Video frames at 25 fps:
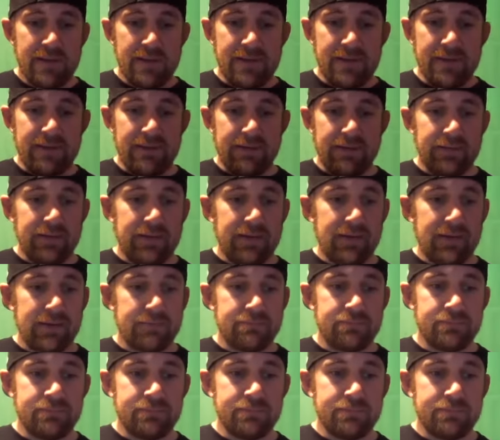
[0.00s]
And, uh,
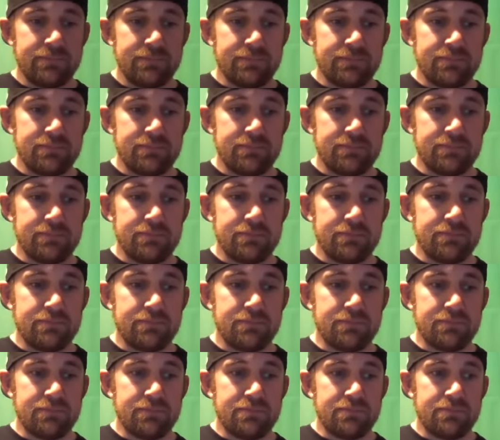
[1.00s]

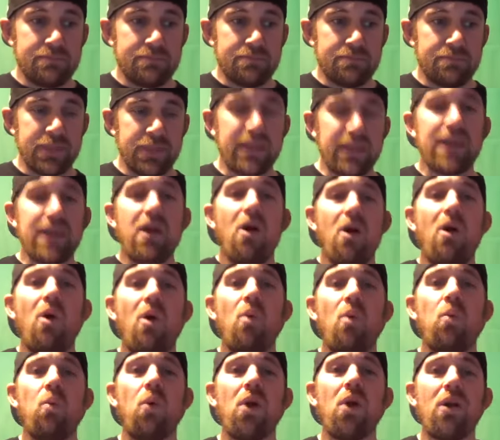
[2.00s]
but they all
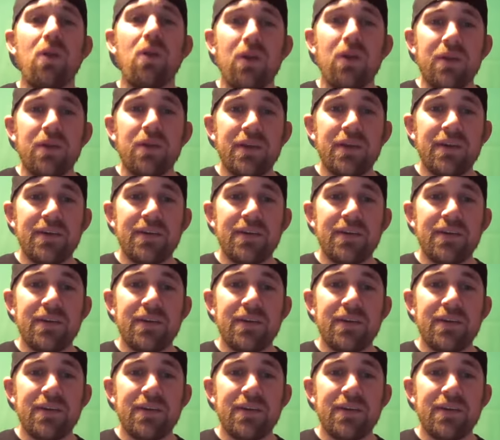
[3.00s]
work.